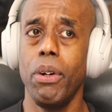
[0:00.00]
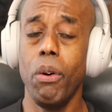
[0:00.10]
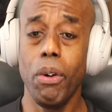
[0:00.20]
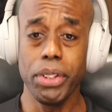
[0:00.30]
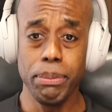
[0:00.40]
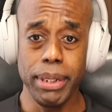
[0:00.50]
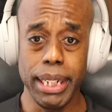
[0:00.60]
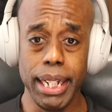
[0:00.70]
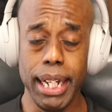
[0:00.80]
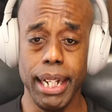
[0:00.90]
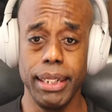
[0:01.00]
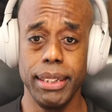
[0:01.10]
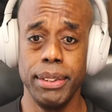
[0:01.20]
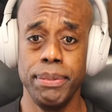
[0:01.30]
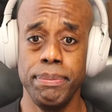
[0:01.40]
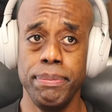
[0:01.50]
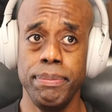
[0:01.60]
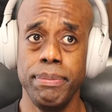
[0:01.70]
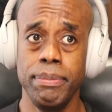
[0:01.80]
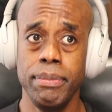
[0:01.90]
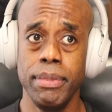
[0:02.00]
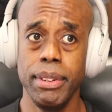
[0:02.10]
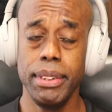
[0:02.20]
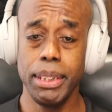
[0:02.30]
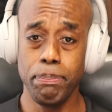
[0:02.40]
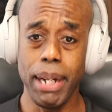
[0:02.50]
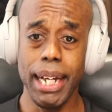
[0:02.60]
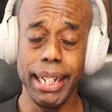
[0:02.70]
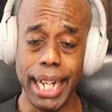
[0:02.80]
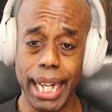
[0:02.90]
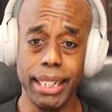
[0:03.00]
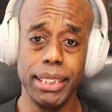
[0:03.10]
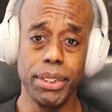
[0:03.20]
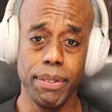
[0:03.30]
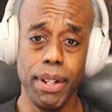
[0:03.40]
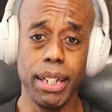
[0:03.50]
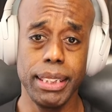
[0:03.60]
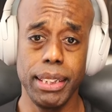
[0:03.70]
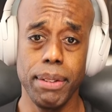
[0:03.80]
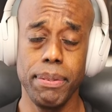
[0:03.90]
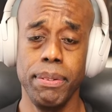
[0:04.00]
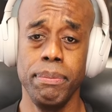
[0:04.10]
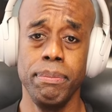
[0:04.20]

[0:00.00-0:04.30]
all the money I had to buy a canister of Hot Stuff.